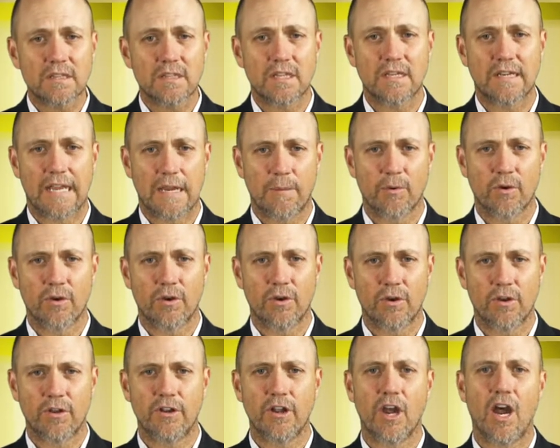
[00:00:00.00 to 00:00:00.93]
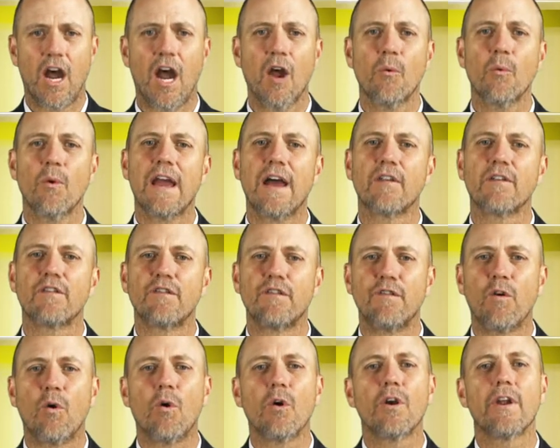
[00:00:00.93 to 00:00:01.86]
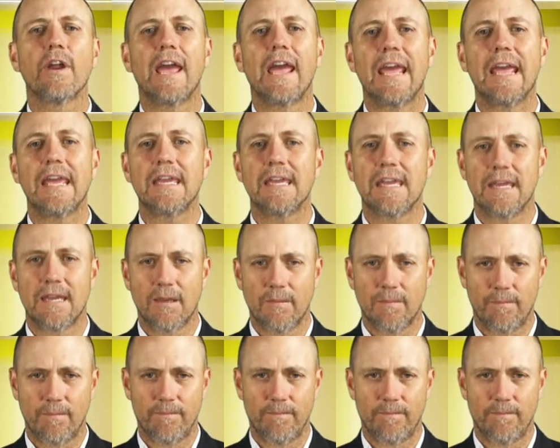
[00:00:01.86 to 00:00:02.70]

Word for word: the neighborhood around 4 a.m.